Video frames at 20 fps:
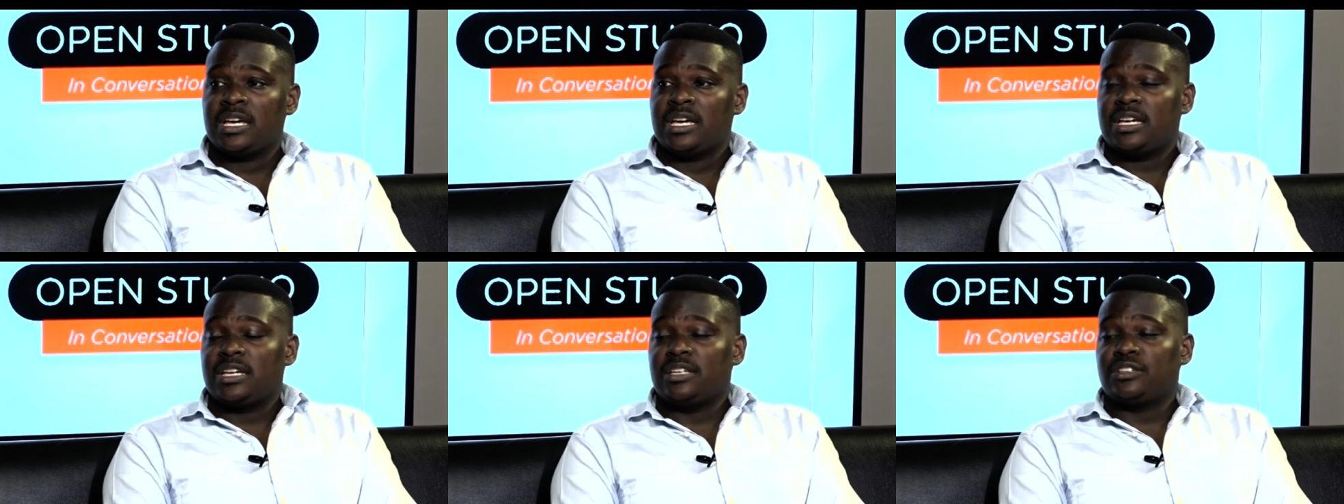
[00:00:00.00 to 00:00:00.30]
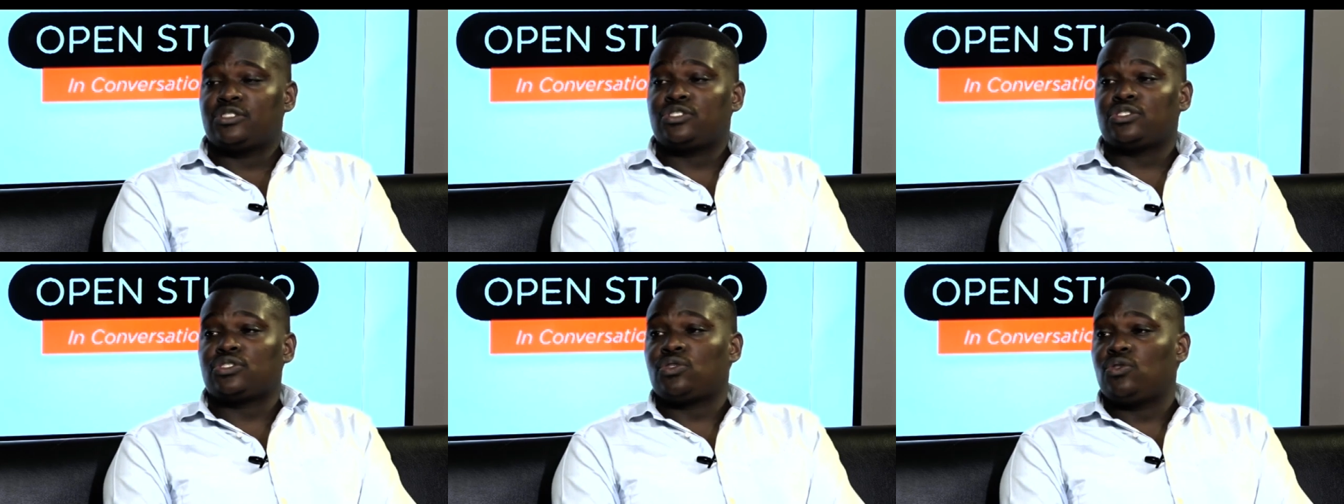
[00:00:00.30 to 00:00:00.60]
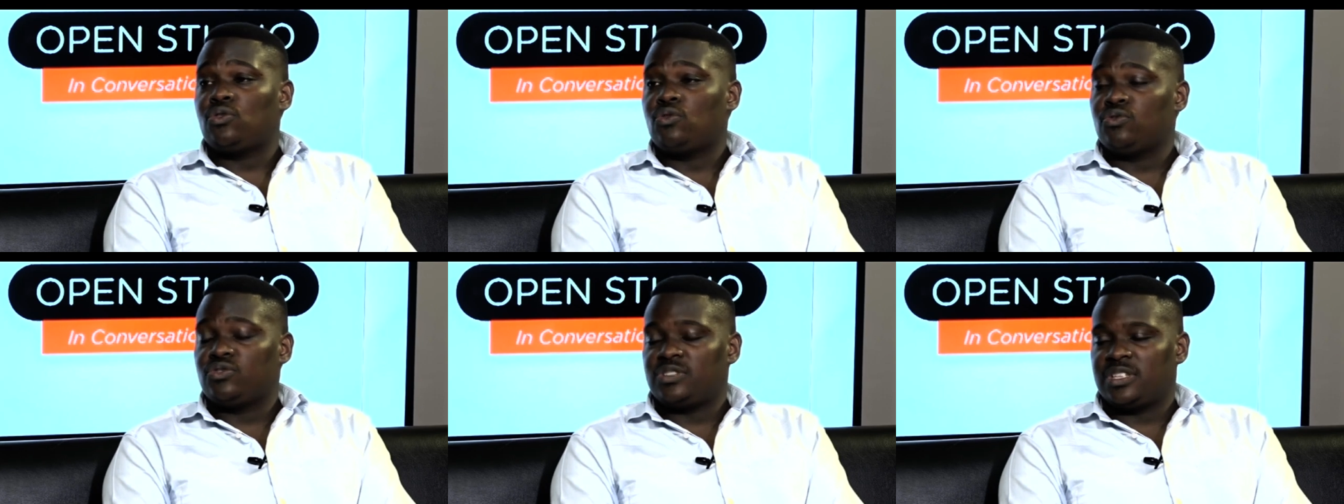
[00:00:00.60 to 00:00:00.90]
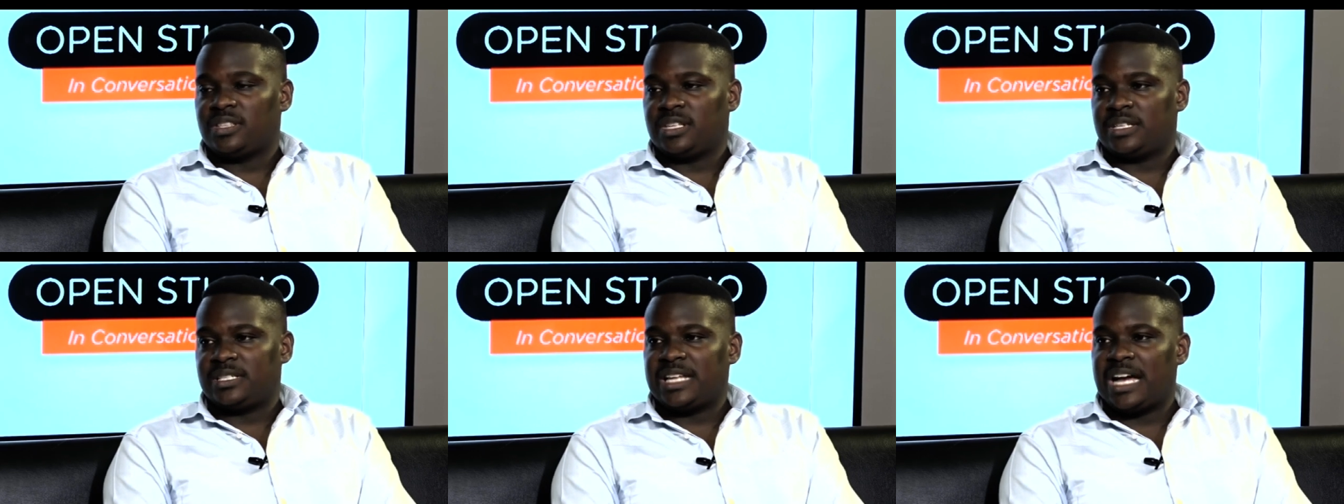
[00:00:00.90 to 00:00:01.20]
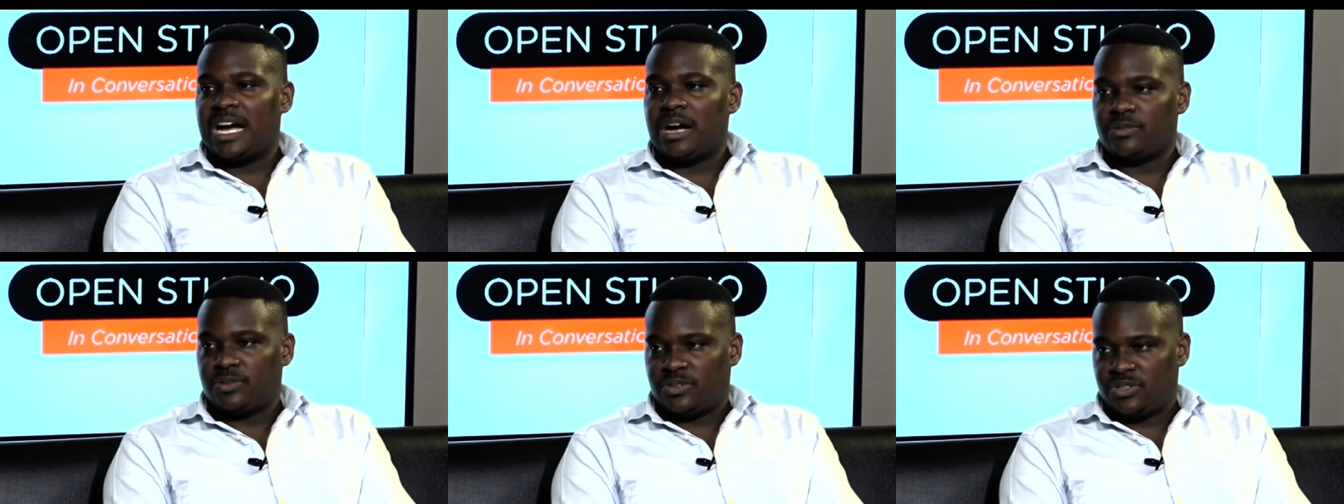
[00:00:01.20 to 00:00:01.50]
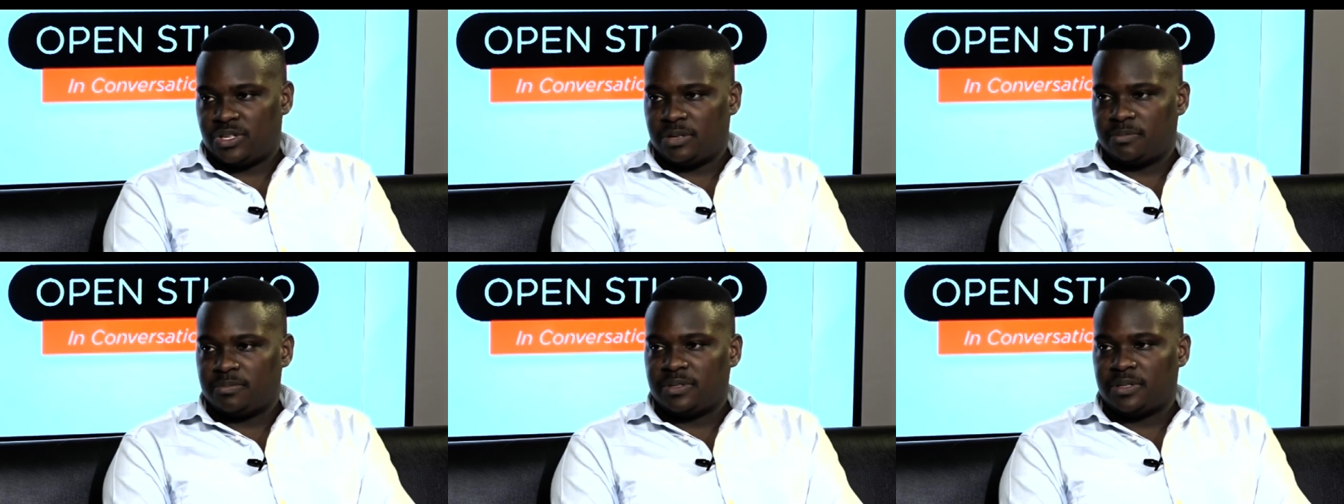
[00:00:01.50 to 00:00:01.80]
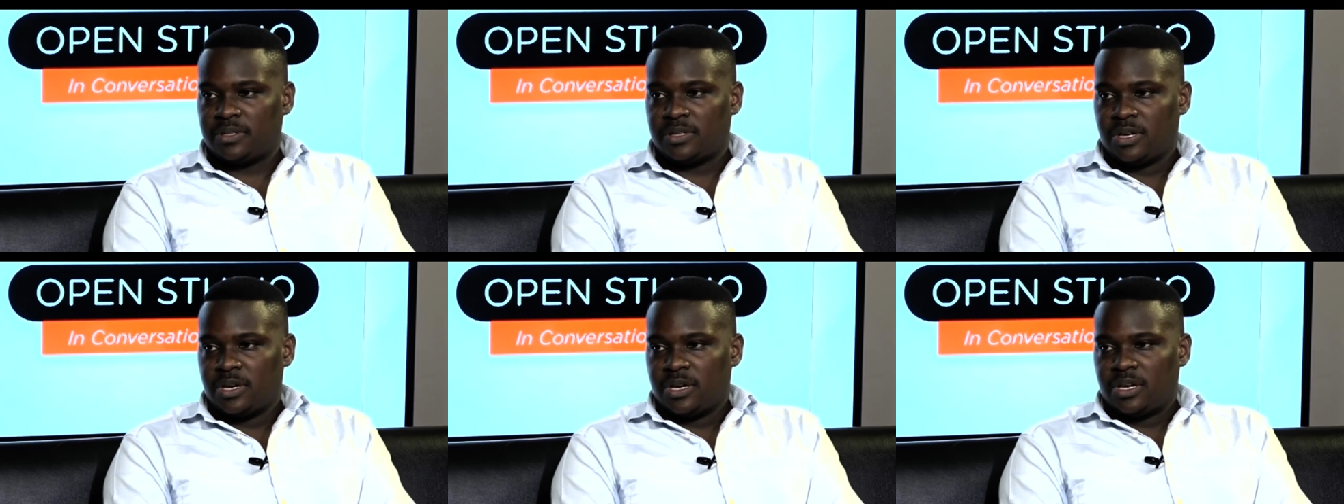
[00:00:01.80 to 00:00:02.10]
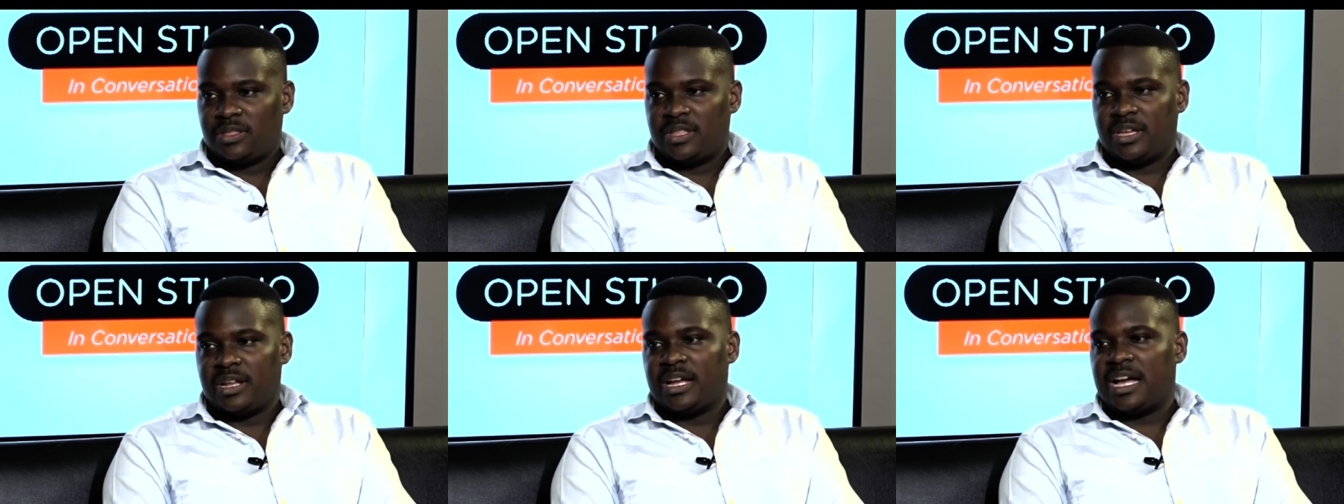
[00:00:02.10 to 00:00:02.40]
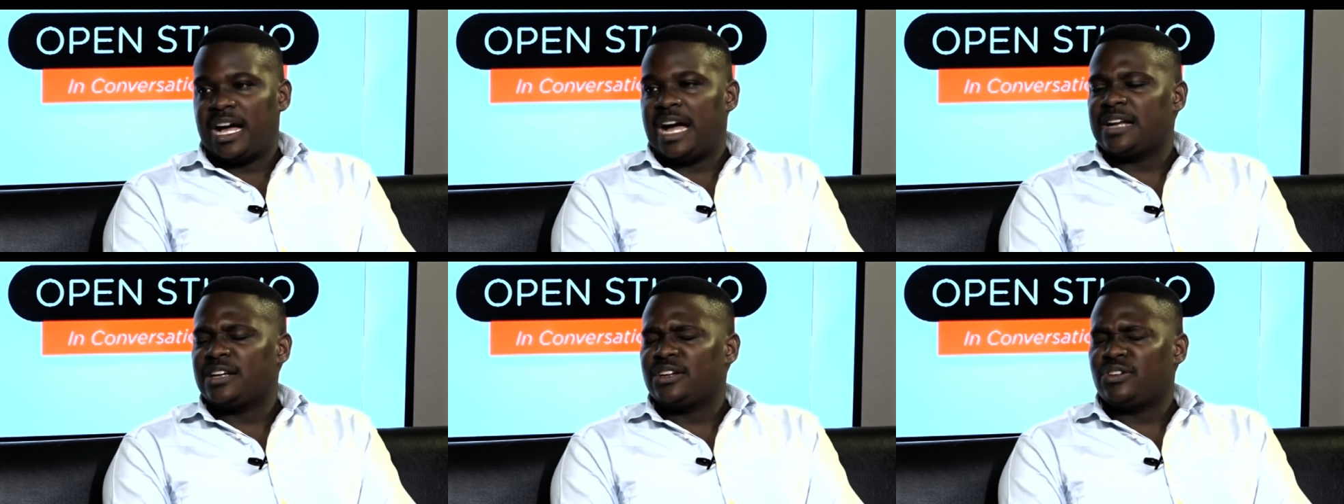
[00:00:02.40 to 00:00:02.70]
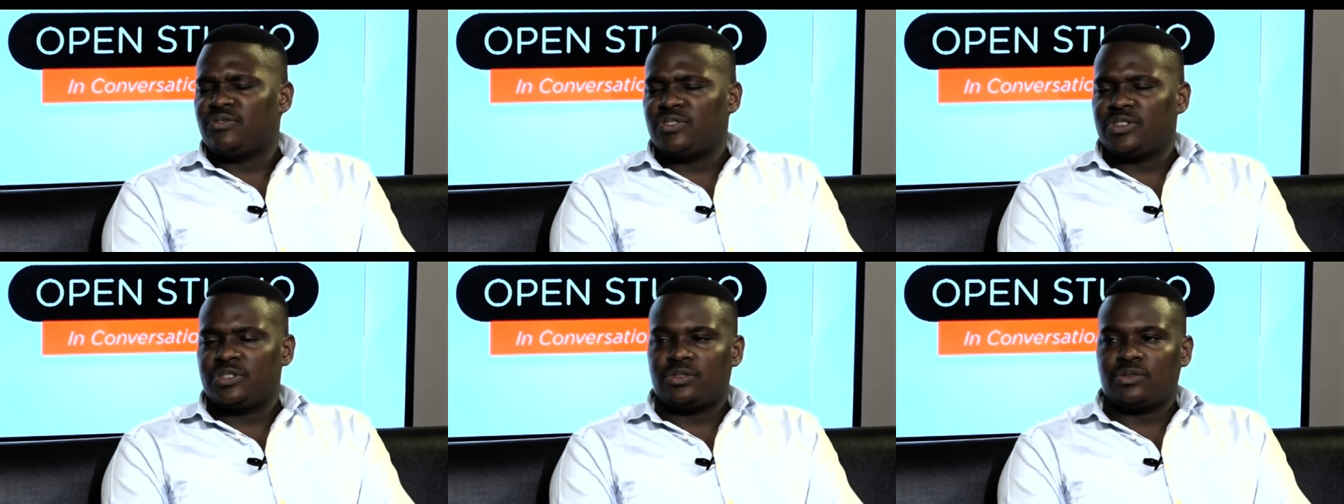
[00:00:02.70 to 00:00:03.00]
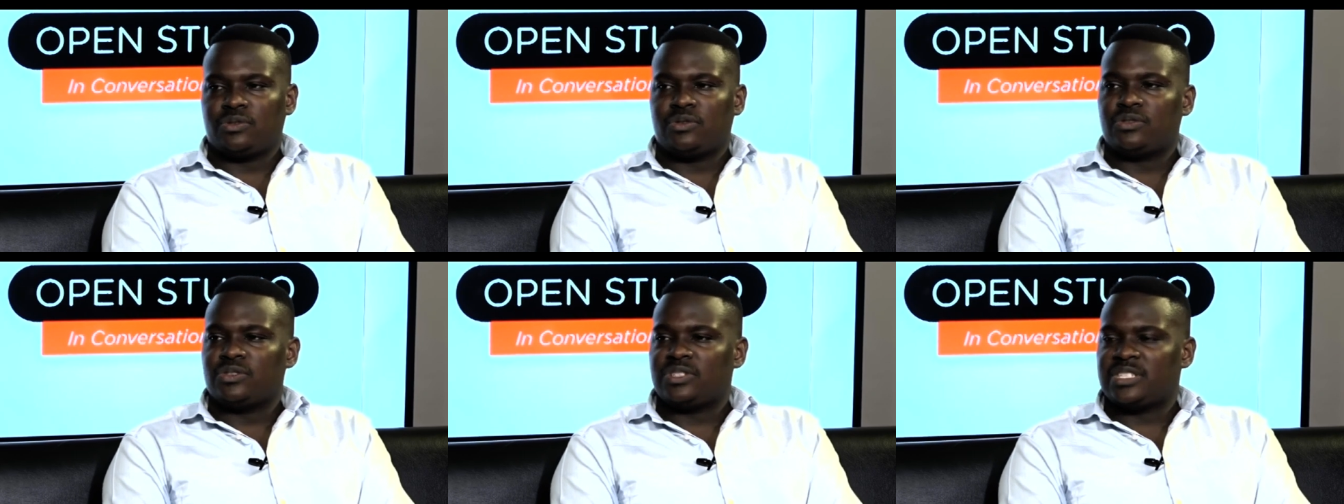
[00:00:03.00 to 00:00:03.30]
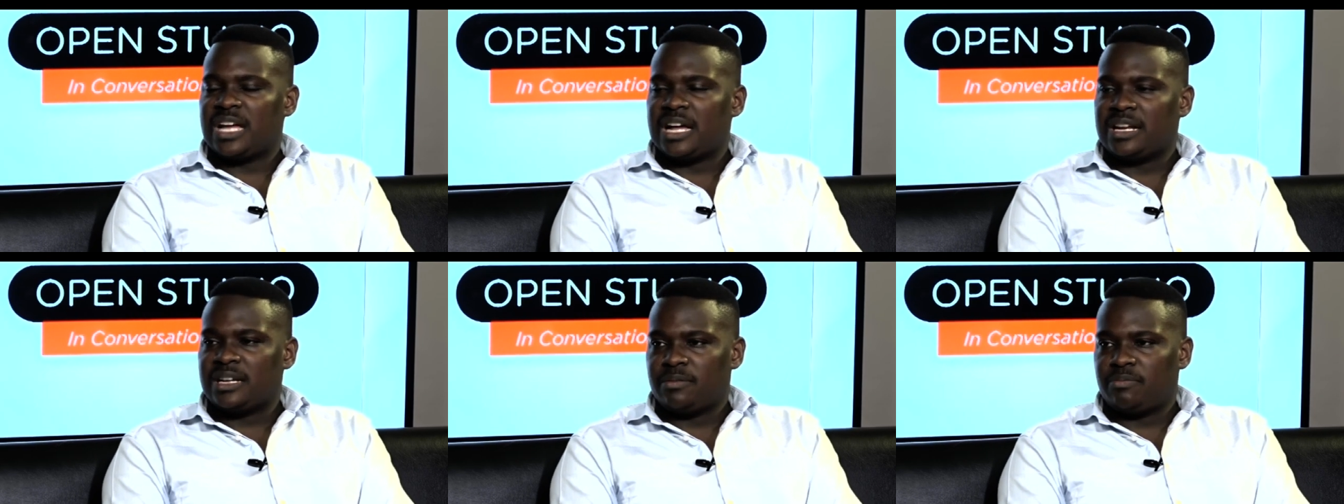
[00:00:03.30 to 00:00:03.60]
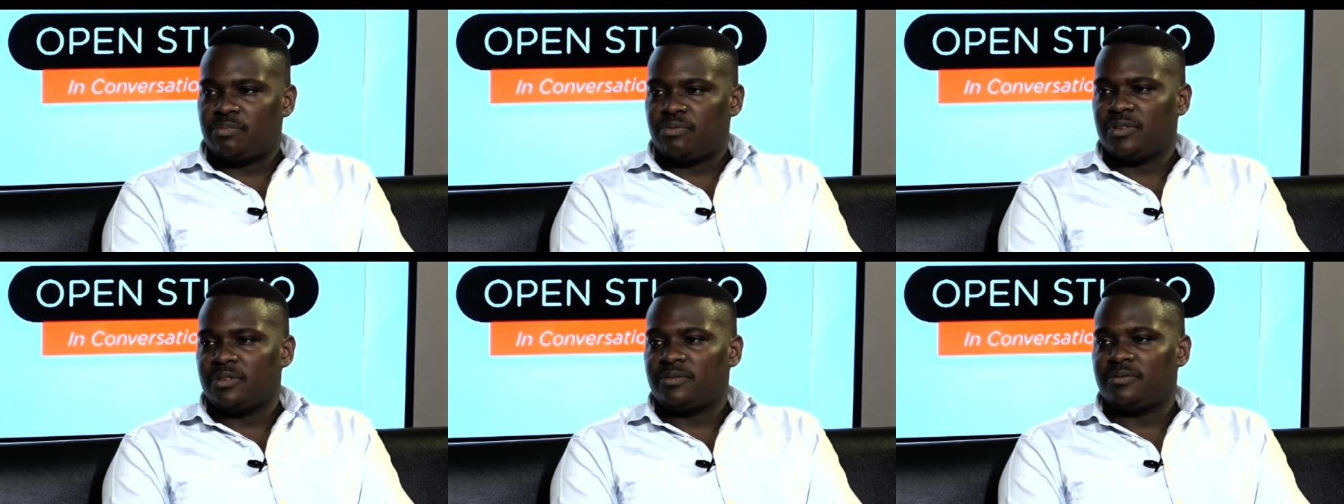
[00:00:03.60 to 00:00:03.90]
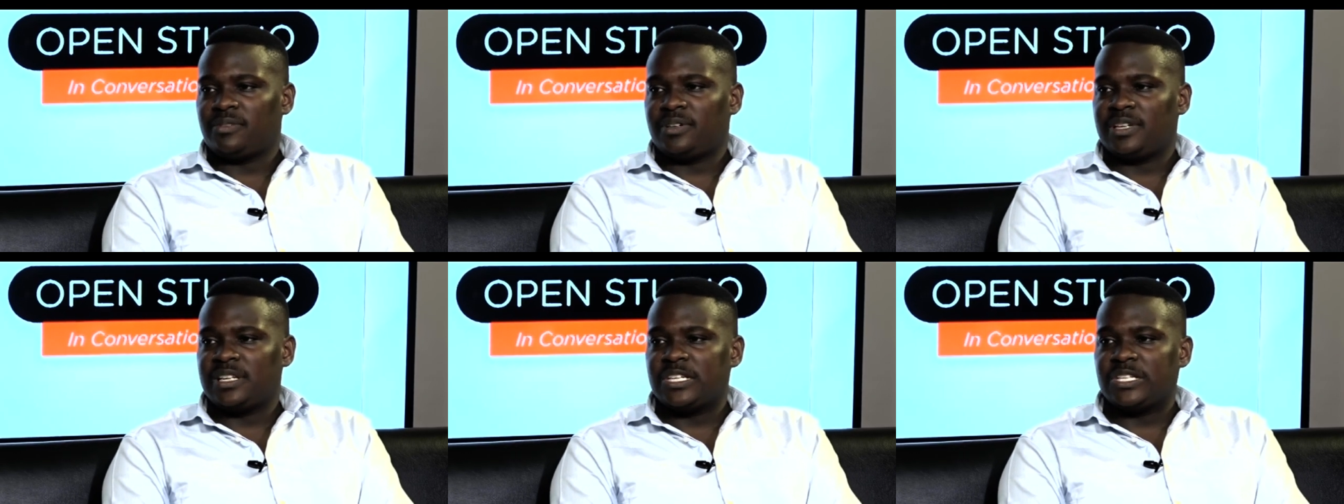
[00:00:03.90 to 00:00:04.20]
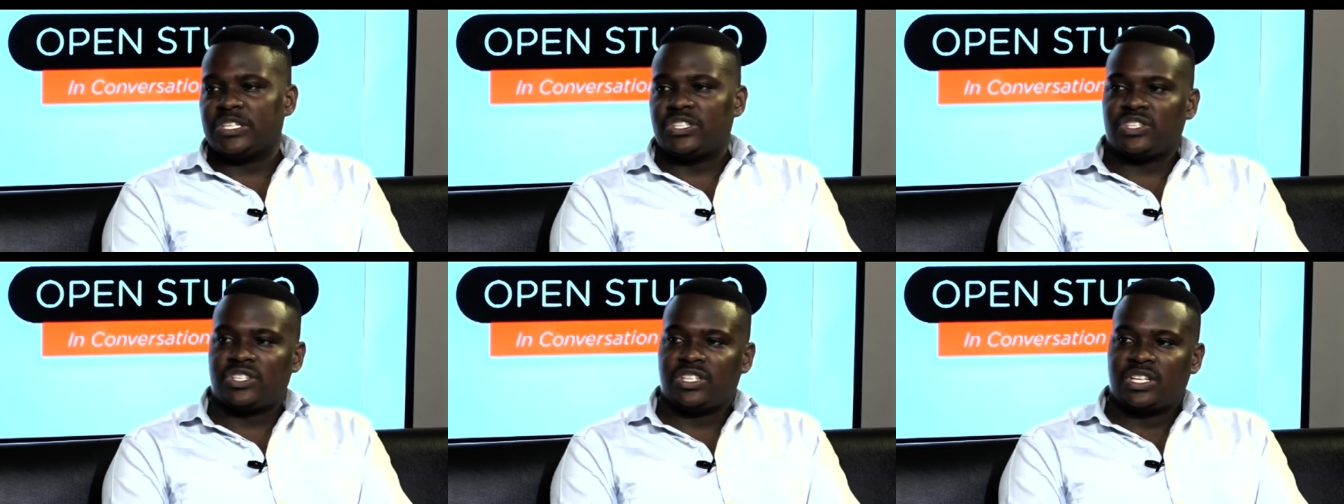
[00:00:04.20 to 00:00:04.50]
is schools in the townships that are under-resourced, underprivileged,